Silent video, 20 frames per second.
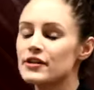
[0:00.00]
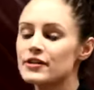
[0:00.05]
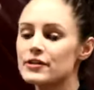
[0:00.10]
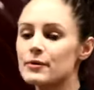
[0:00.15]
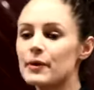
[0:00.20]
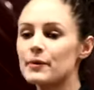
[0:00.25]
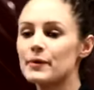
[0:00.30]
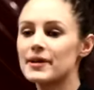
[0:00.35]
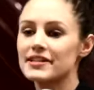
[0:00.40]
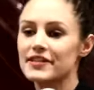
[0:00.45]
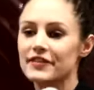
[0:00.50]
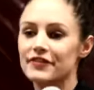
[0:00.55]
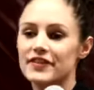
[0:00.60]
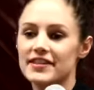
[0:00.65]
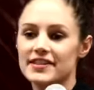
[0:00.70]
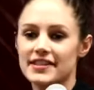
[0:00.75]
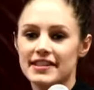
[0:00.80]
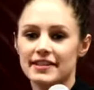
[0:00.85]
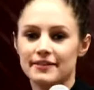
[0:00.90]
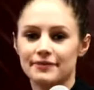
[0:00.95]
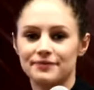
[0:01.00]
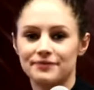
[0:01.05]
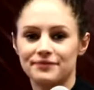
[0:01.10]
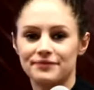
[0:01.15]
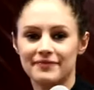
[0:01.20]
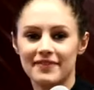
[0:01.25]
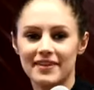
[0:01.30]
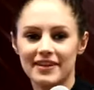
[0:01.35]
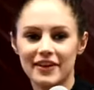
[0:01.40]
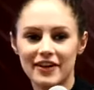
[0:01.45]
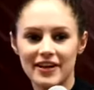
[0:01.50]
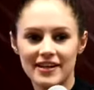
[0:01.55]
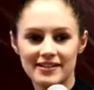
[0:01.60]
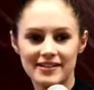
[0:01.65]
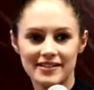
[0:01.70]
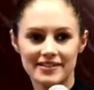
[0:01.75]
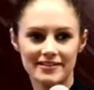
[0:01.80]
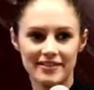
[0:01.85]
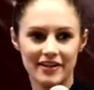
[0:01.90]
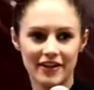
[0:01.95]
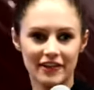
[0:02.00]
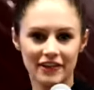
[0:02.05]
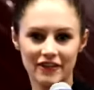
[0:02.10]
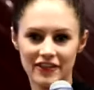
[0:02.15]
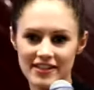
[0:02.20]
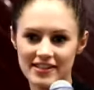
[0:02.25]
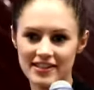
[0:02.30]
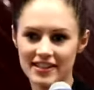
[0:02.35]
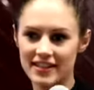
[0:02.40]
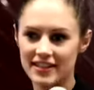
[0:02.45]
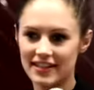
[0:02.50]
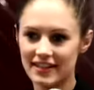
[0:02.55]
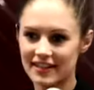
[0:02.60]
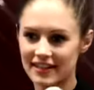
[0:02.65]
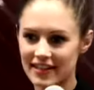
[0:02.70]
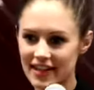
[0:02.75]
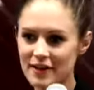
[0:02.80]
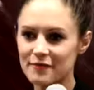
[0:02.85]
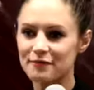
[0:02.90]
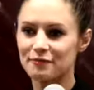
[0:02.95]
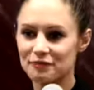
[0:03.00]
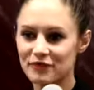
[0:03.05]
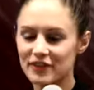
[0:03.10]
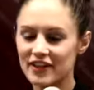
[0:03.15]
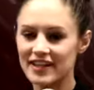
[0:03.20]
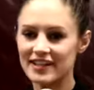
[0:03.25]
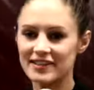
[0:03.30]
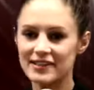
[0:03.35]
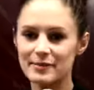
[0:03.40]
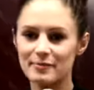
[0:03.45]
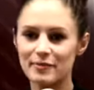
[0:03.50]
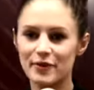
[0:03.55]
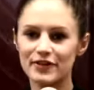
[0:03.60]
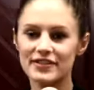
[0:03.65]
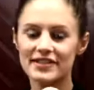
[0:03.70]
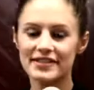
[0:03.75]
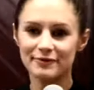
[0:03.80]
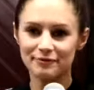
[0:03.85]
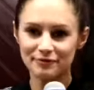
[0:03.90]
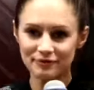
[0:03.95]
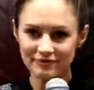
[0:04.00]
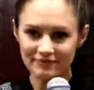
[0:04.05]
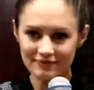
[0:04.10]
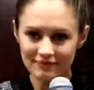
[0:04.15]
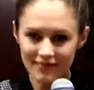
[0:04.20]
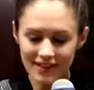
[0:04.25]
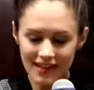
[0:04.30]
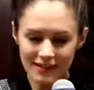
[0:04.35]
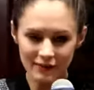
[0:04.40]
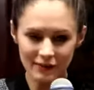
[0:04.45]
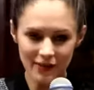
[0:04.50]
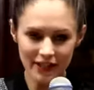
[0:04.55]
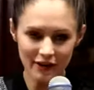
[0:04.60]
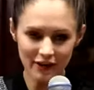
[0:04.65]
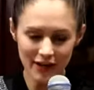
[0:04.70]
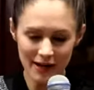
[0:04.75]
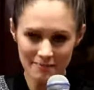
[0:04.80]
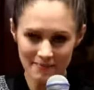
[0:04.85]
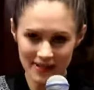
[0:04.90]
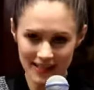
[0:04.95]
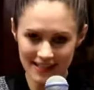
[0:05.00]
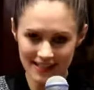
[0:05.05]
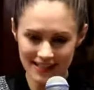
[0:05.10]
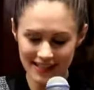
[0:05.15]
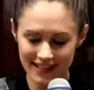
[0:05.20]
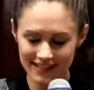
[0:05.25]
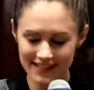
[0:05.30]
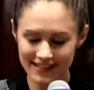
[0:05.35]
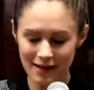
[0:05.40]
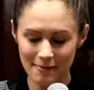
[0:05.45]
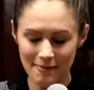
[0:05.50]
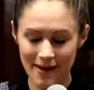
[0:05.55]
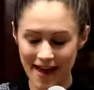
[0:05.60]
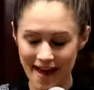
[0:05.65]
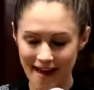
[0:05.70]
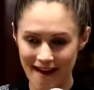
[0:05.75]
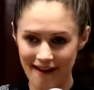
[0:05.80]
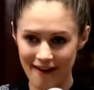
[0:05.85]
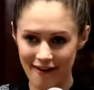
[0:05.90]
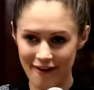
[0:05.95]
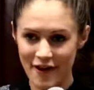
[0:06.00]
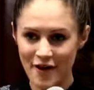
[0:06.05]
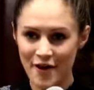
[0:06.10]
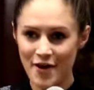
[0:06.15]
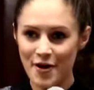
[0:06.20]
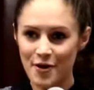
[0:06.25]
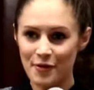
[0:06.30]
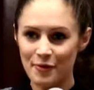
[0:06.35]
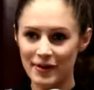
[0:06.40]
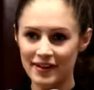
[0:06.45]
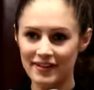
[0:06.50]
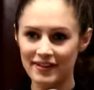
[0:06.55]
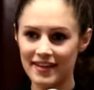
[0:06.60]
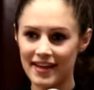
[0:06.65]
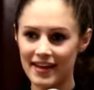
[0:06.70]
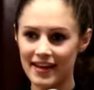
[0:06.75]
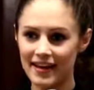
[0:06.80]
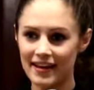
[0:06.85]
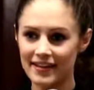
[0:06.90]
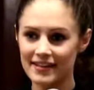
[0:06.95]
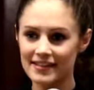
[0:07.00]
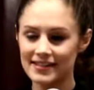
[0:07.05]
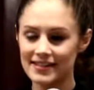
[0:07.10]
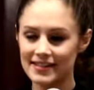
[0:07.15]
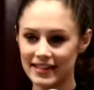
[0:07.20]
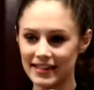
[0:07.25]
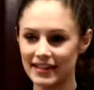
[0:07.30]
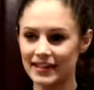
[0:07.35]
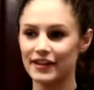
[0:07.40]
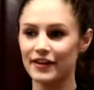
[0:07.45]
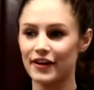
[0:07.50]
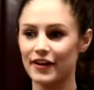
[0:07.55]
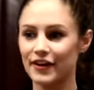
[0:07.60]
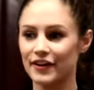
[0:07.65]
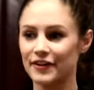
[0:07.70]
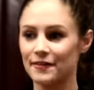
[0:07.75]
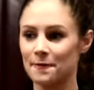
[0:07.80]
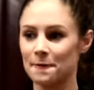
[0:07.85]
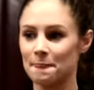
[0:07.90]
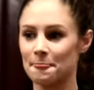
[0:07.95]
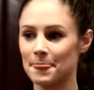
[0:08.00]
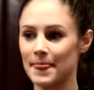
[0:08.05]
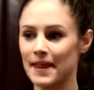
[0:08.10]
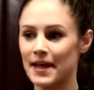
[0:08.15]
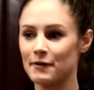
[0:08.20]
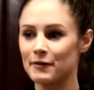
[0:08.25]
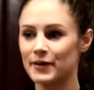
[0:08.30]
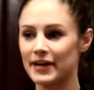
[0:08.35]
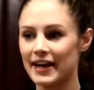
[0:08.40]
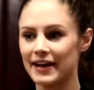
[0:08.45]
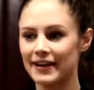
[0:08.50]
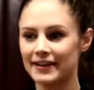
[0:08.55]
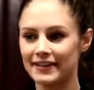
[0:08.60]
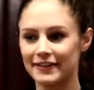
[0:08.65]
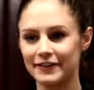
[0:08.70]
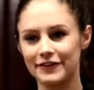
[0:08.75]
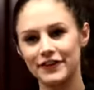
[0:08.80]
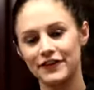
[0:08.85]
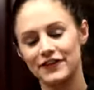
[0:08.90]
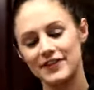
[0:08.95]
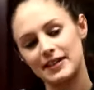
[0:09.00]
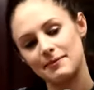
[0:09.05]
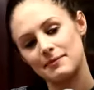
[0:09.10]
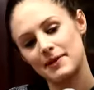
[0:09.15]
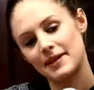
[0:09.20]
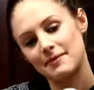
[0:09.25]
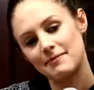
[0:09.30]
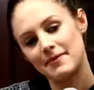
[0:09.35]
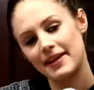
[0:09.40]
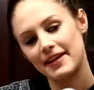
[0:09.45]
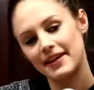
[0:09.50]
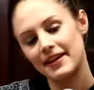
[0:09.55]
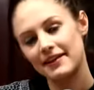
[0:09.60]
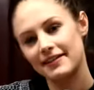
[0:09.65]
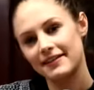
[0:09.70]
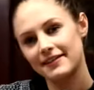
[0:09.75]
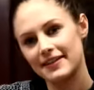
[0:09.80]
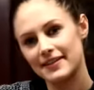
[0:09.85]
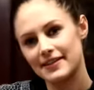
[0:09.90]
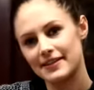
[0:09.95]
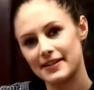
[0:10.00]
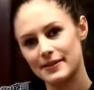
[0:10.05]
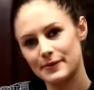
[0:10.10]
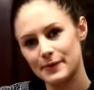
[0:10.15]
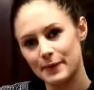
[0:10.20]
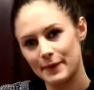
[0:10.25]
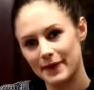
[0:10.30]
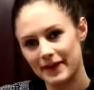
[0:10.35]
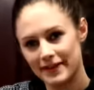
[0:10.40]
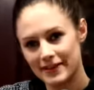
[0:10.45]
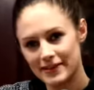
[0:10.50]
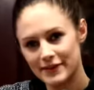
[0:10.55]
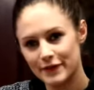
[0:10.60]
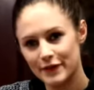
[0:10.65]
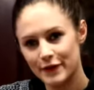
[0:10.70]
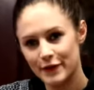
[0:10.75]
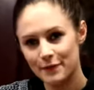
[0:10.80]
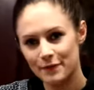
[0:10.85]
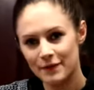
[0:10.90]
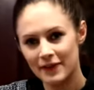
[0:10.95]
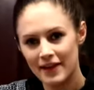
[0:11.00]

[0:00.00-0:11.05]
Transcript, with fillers: So we went to Visy. You guys heard of Visy? Yeah, I'm getting some nods. And we got a meeting somehow with their CEO. We had a 15 minute meeting because that's what we asked for.